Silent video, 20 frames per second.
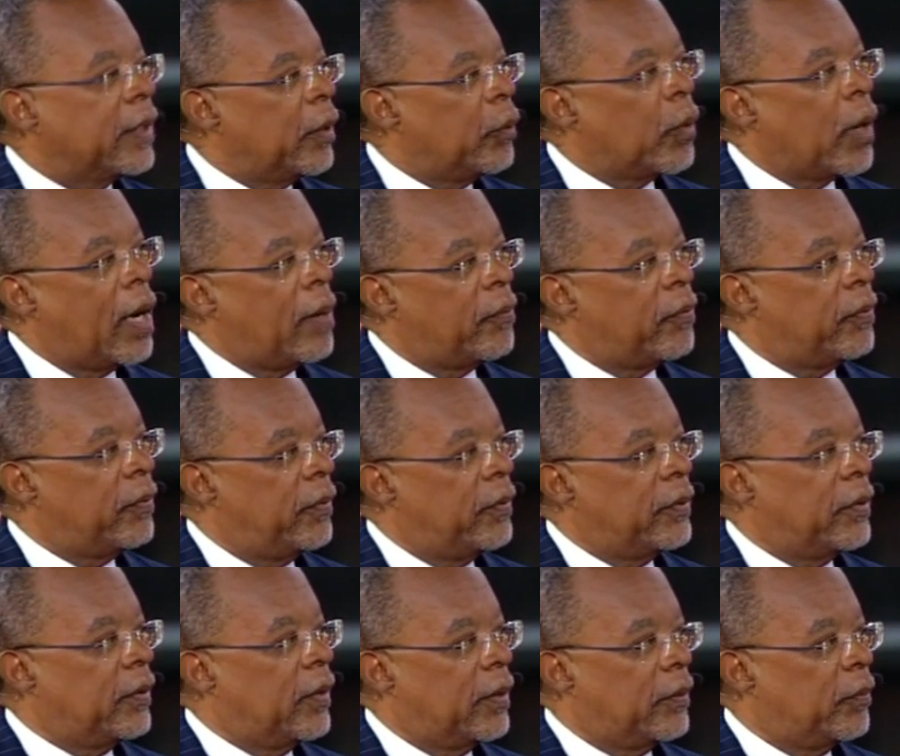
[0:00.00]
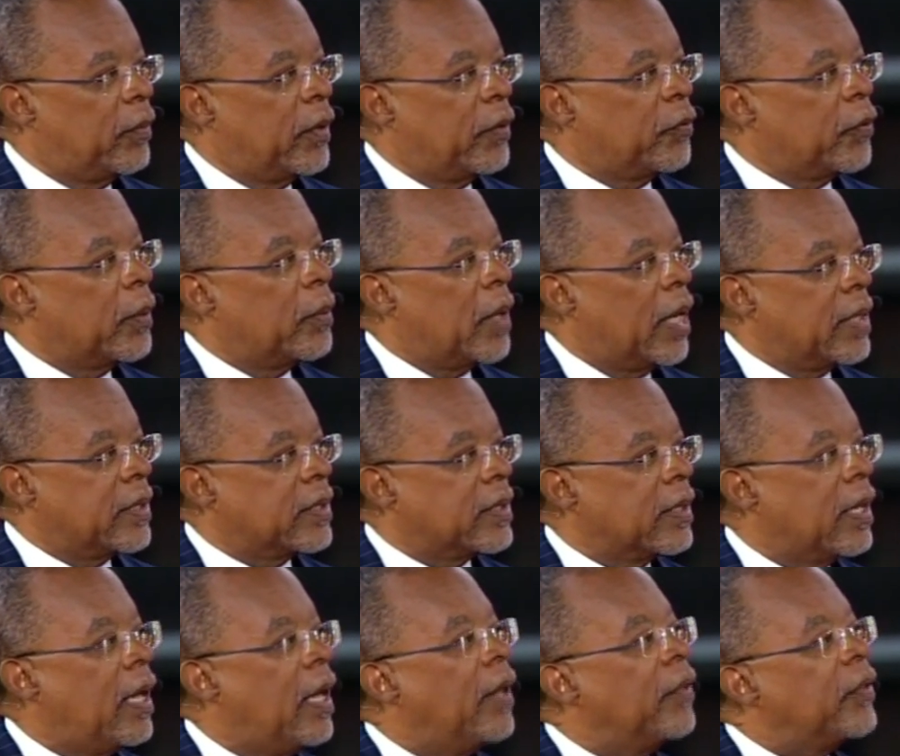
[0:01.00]
robbed from
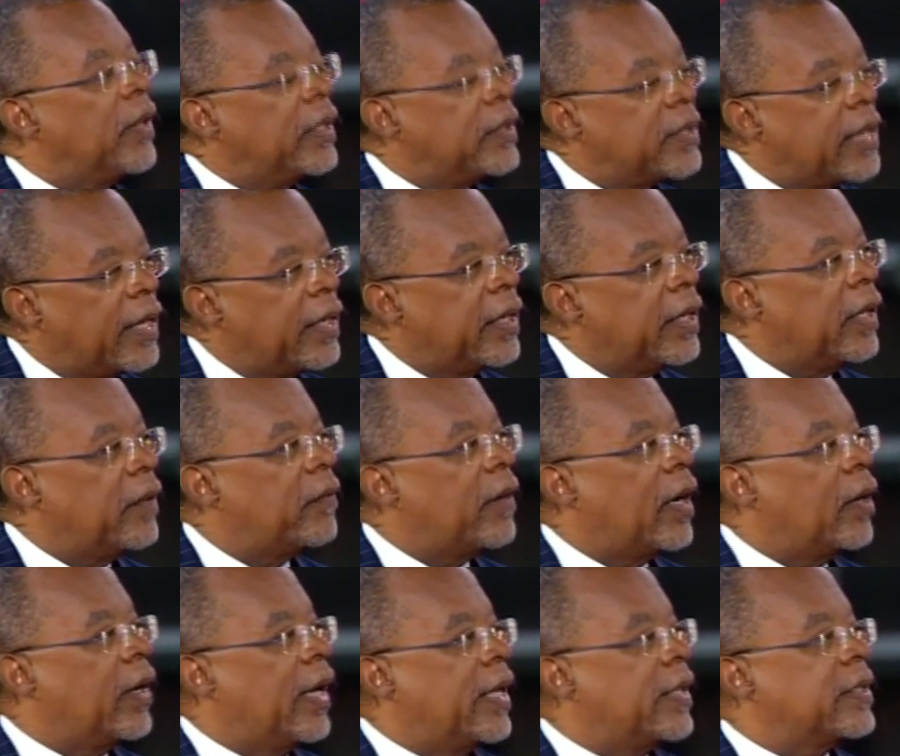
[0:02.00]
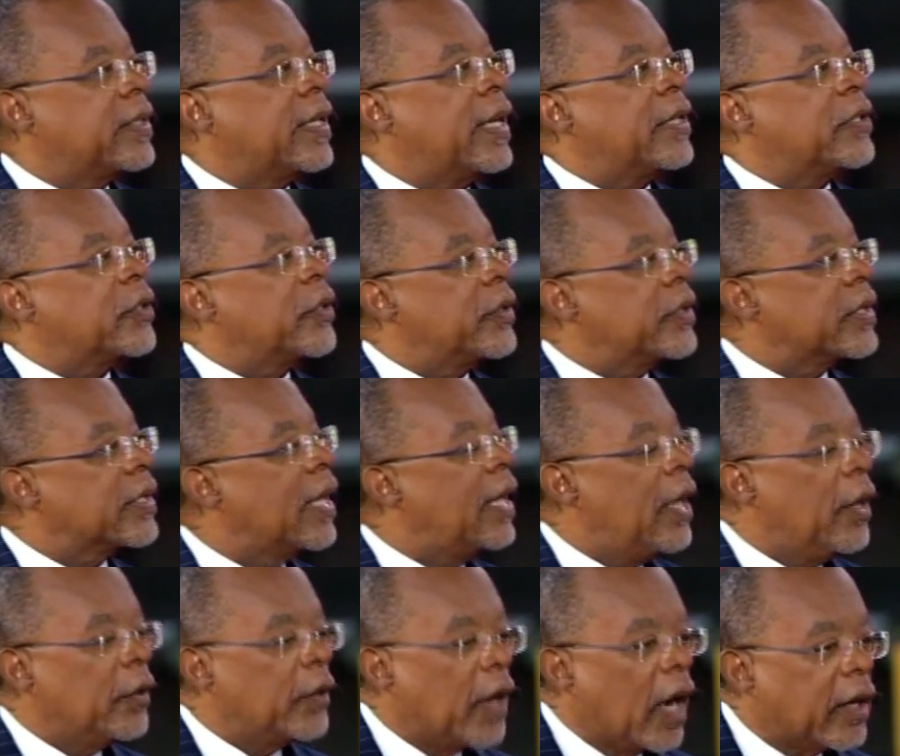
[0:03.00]
us. The identity of our ancestors,
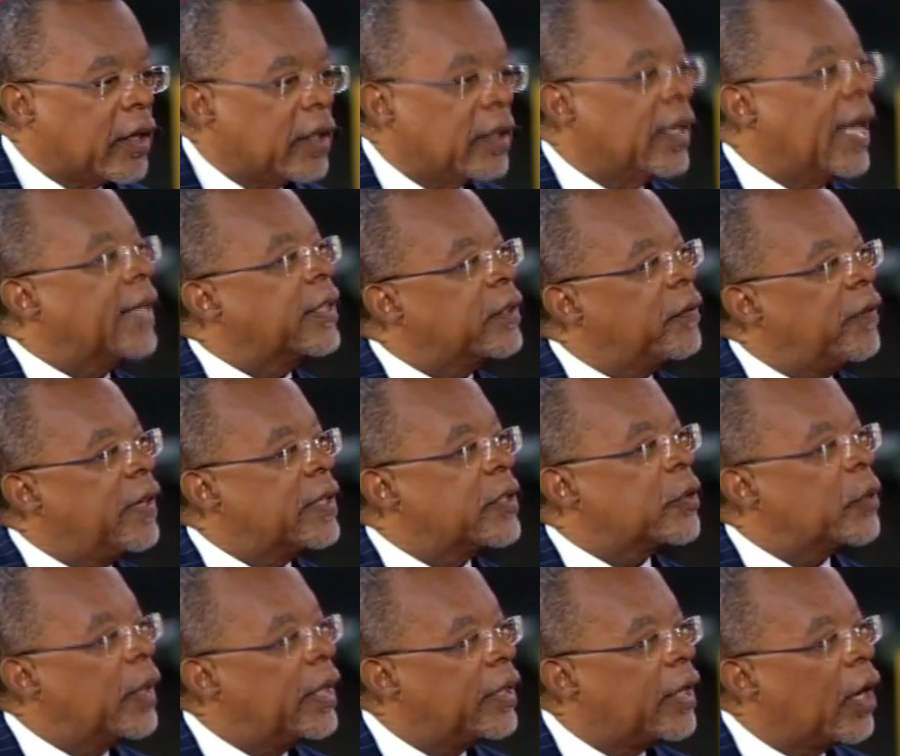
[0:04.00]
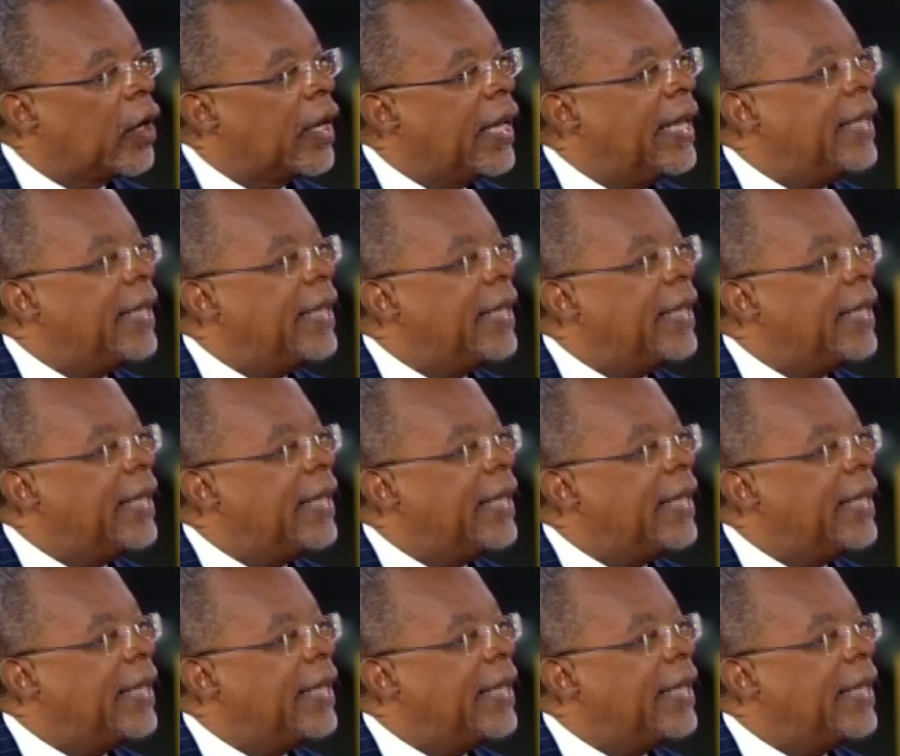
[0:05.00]
our collective history, and our